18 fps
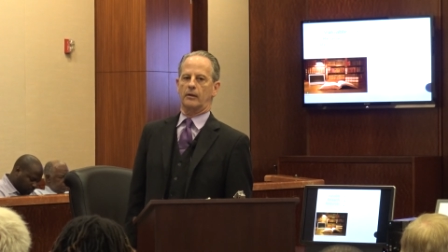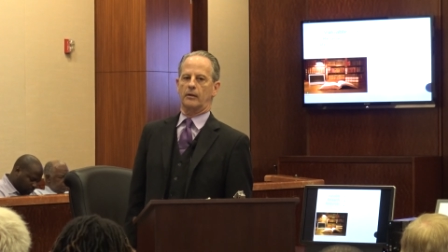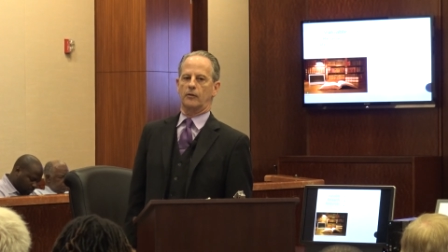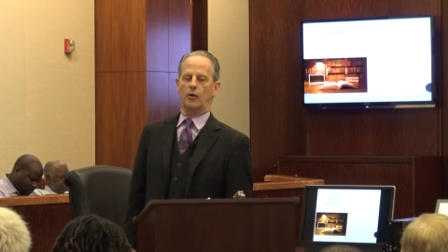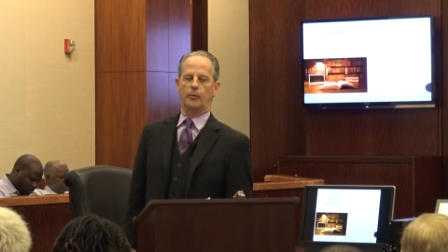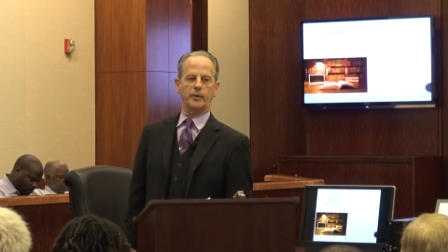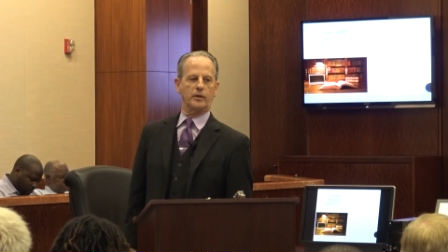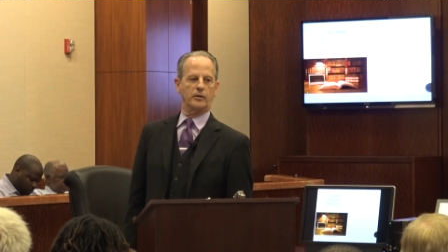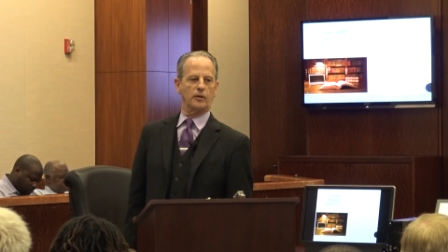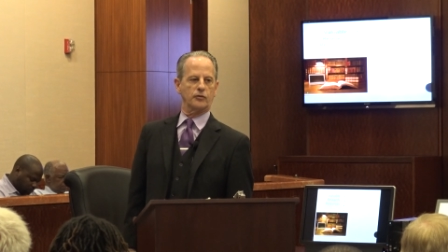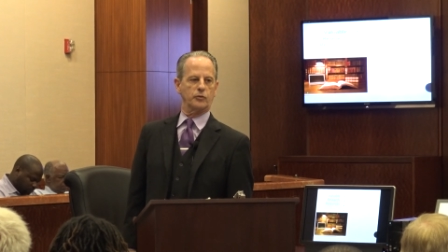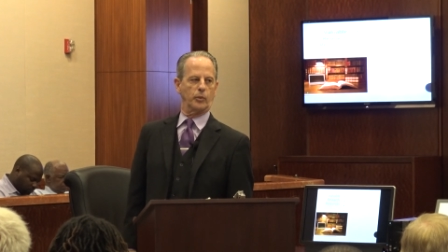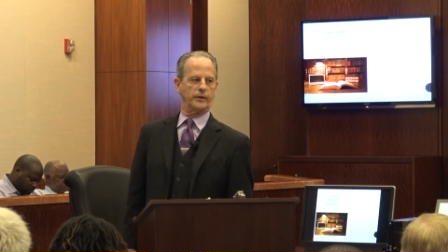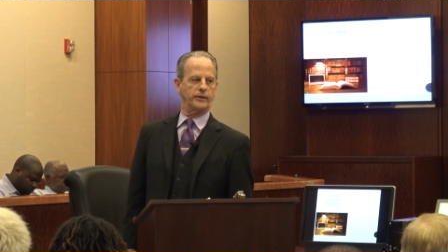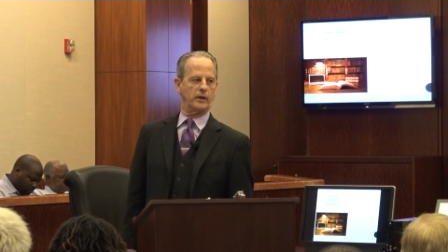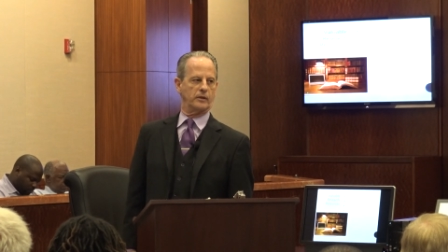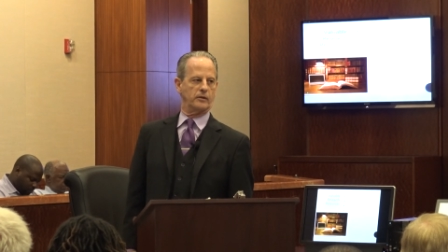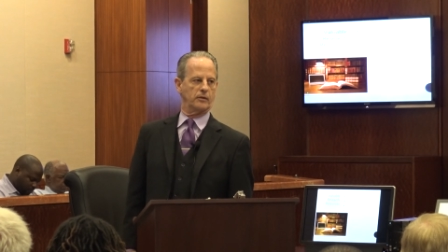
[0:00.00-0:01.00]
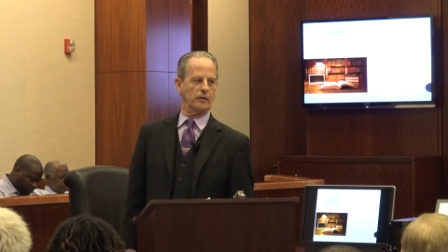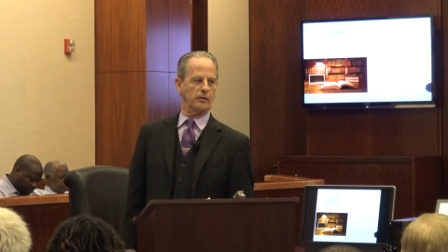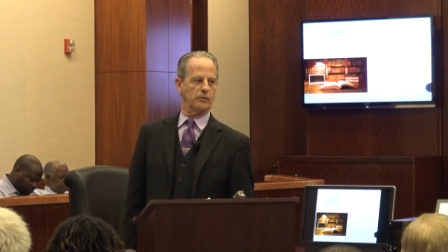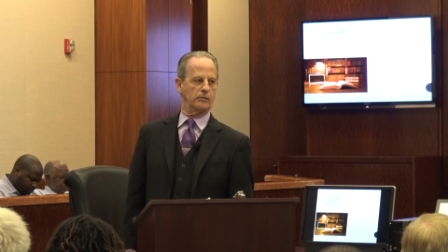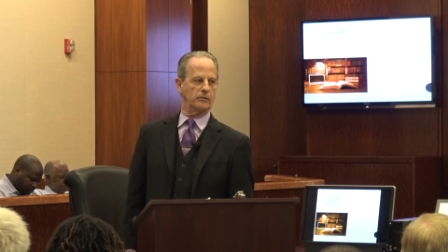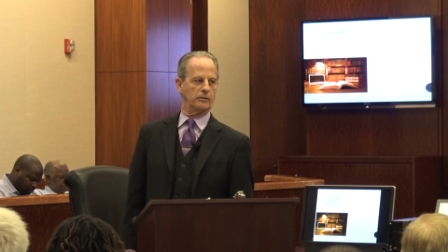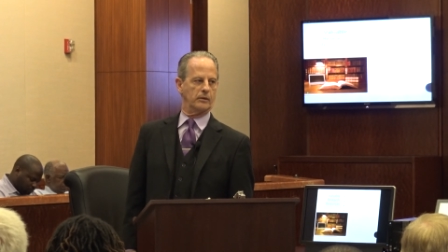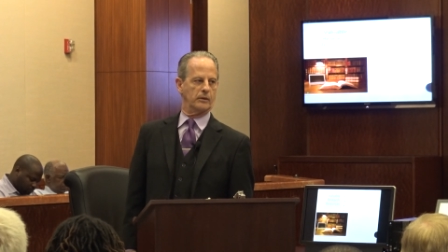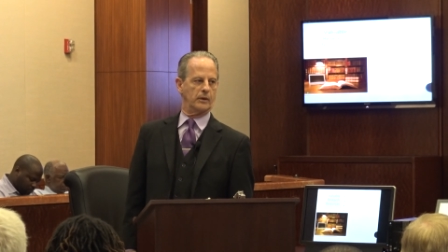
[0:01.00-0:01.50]
Nobody knows what they do,
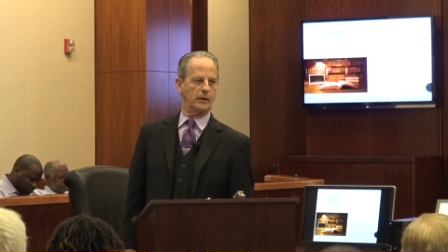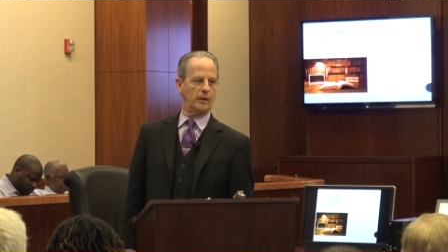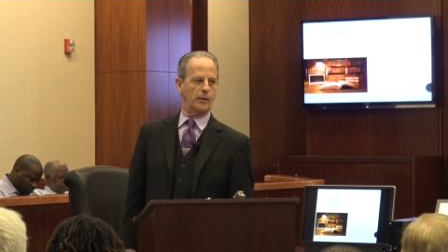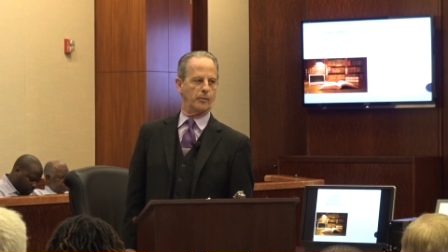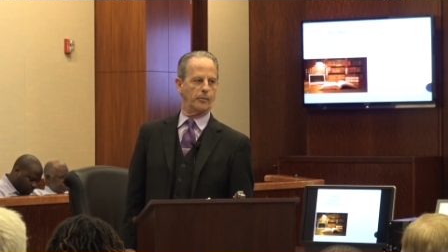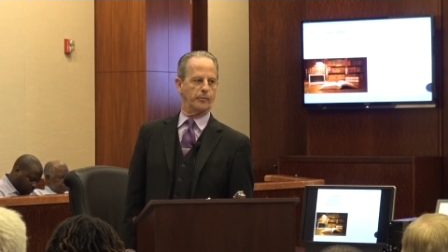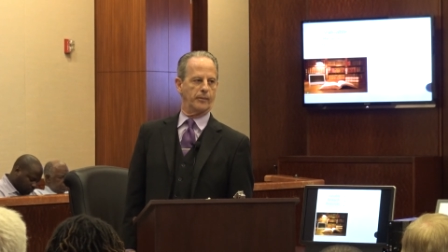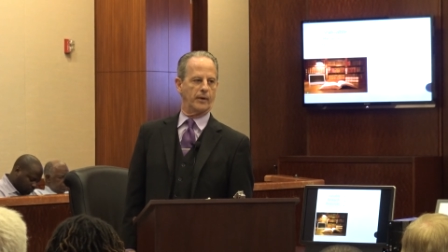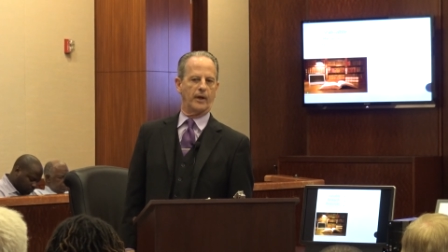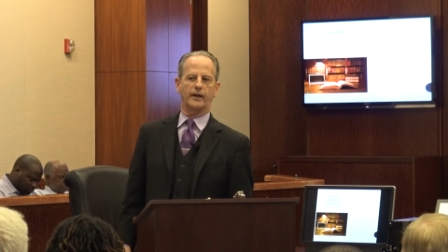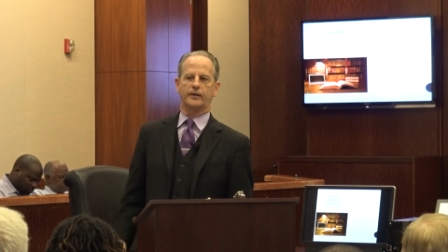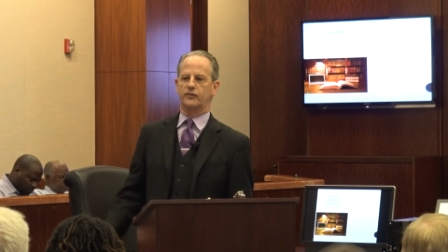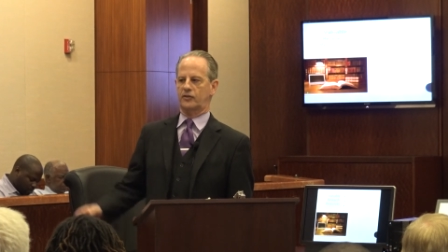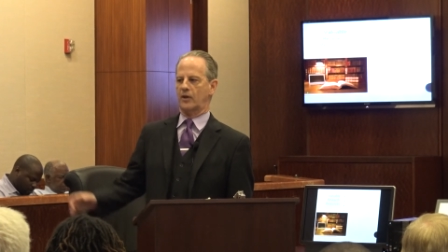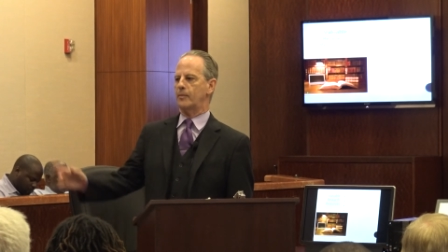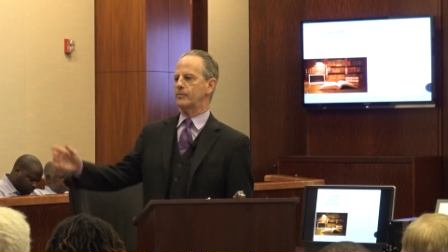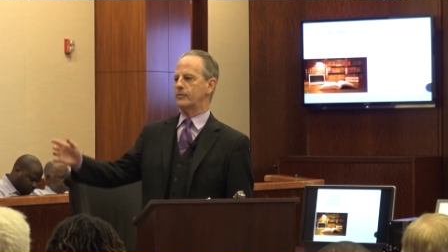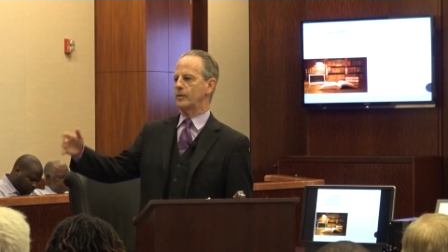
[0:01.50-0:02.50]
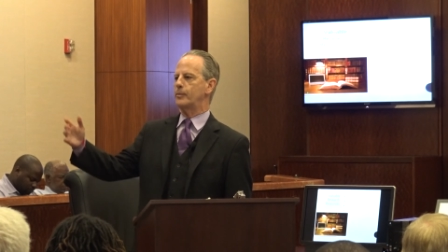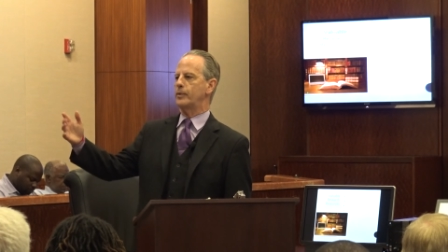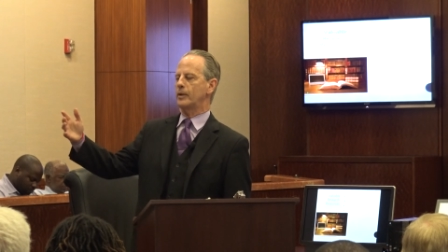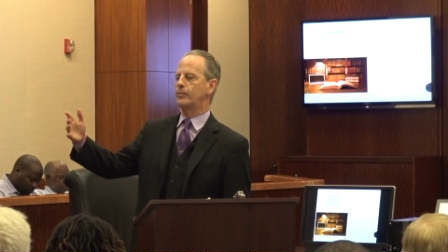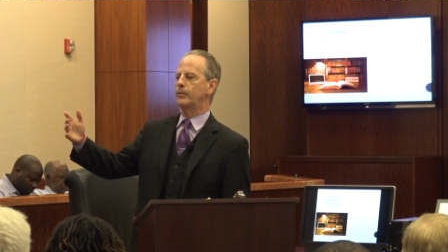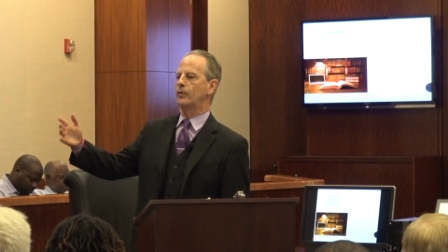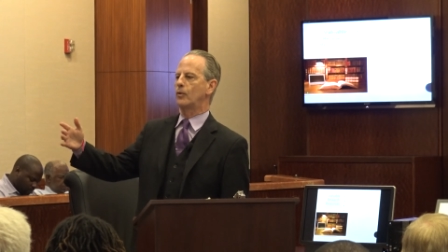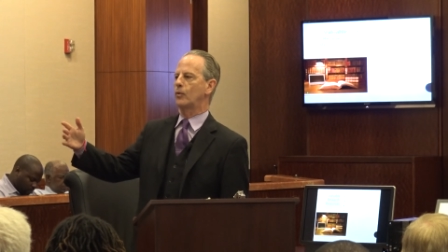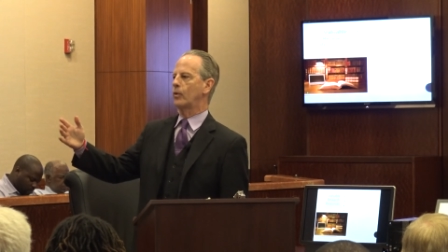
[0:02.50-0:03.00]
except the
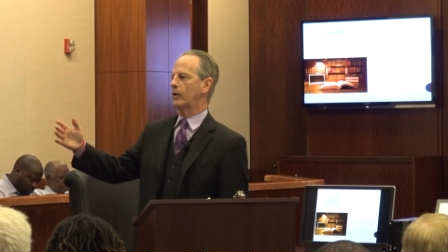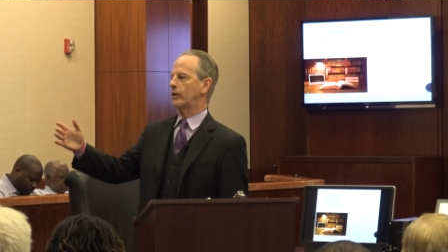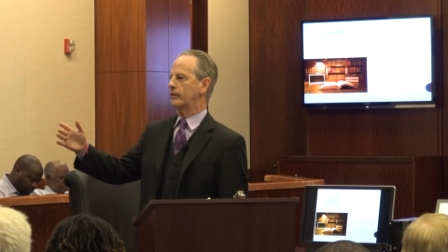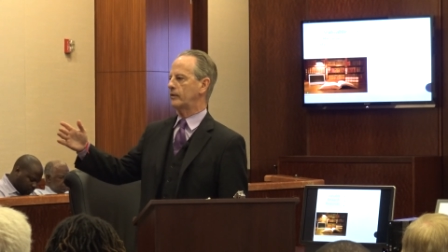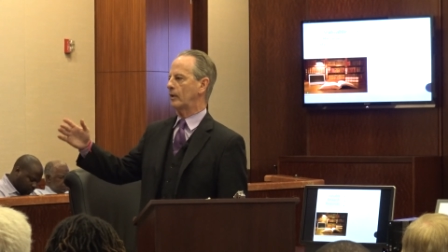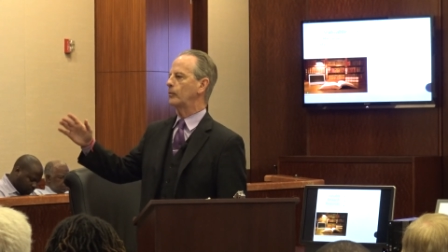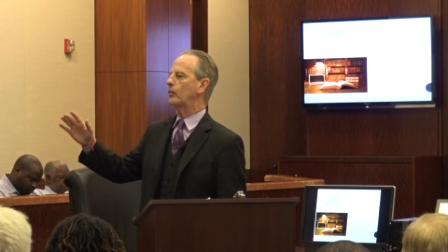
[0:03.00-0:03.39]
people who work there.